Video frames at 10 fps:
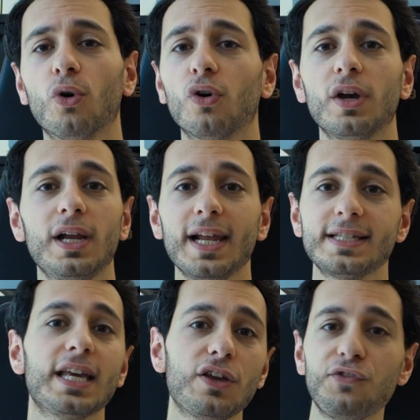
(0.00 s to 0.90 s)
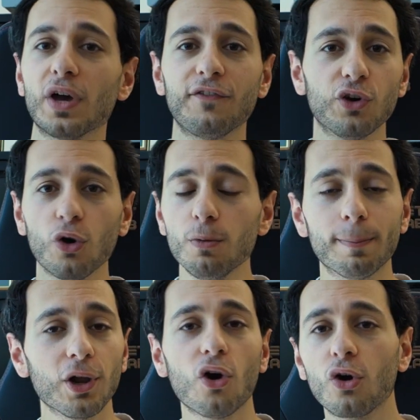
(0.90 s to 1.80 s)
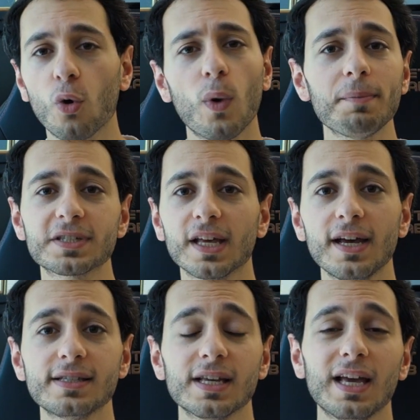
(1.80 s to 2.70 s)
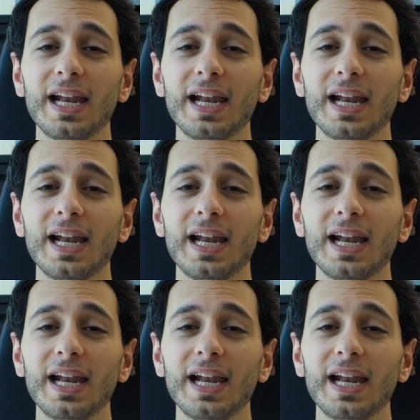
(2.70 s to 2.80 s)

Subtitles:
or let's say if you have your own blog or website,